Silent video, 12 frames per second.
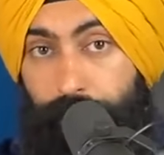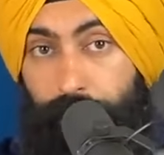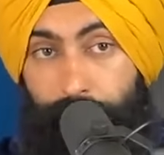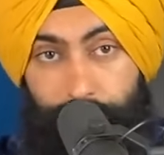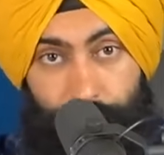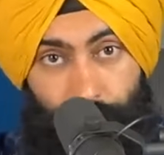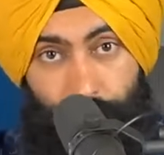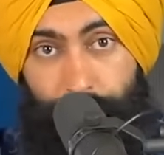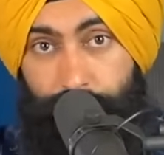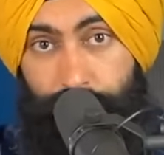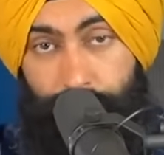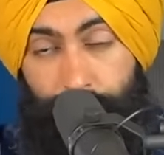and I'm sure
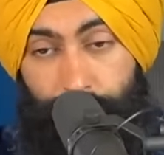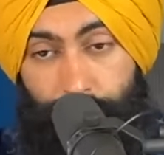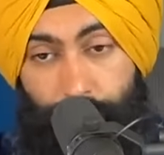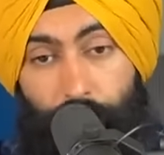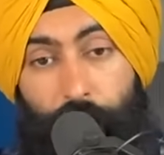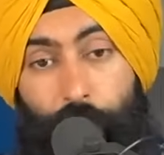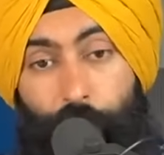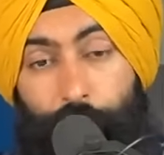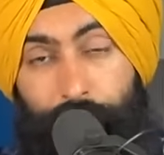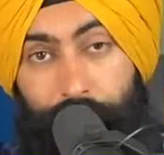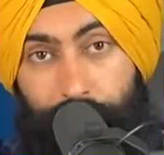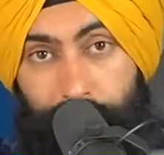you do too, who
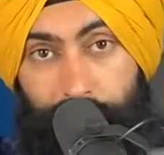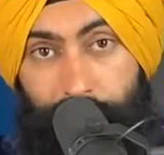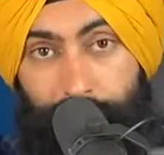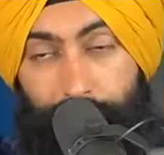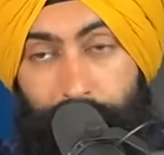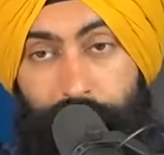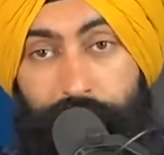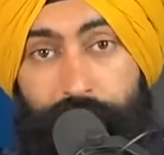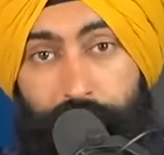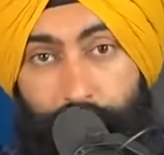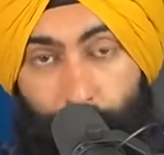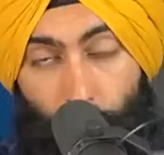believe
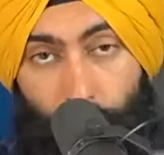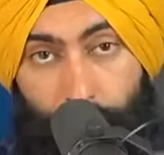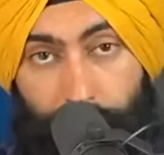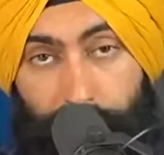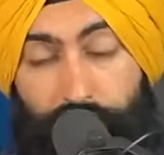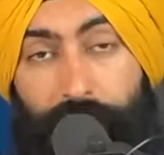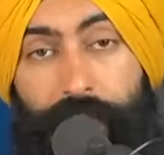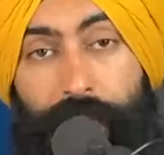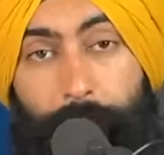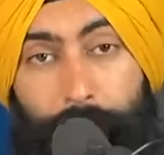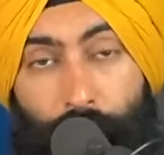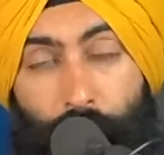strongly
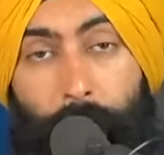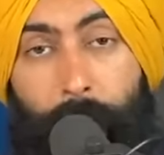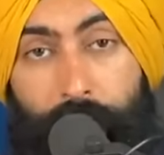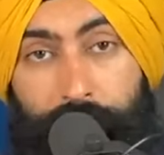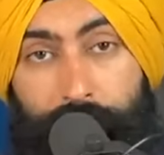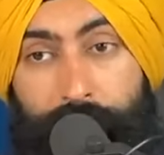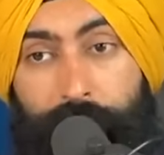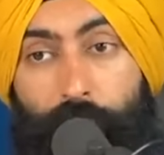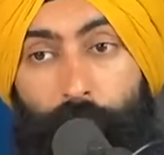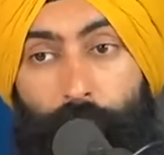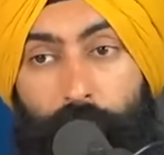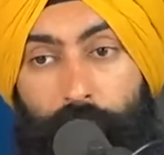that more money
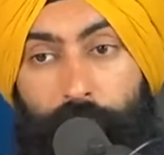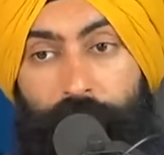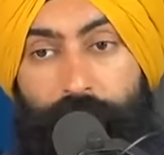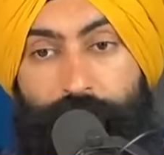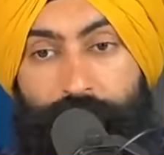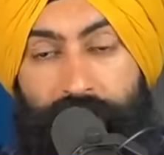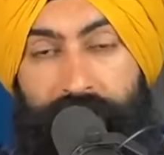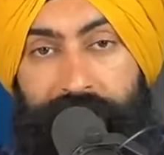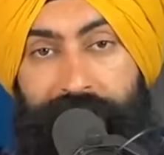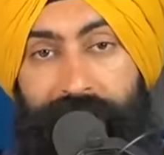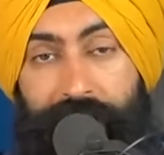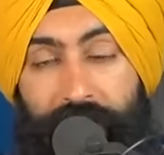will
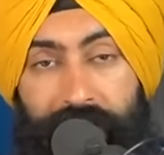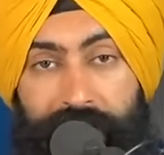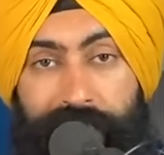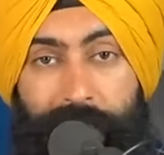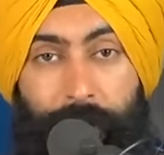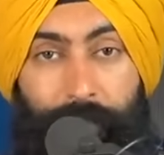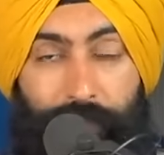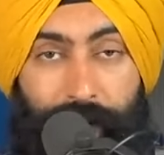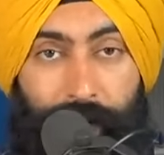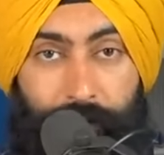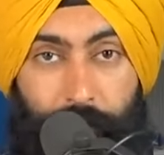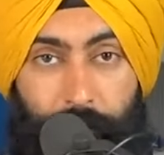fix this
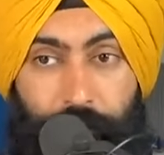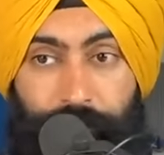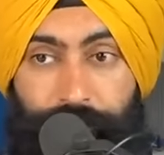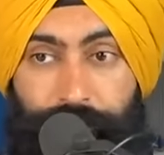problem.